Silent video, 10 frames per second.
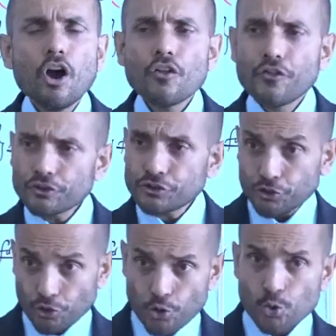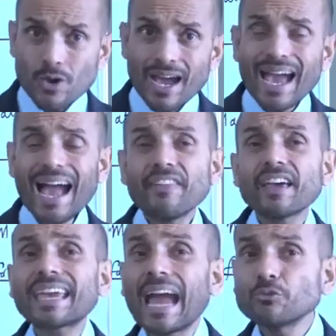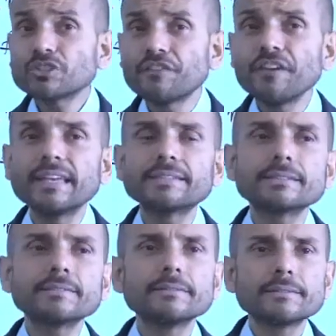The true and the counterfeit.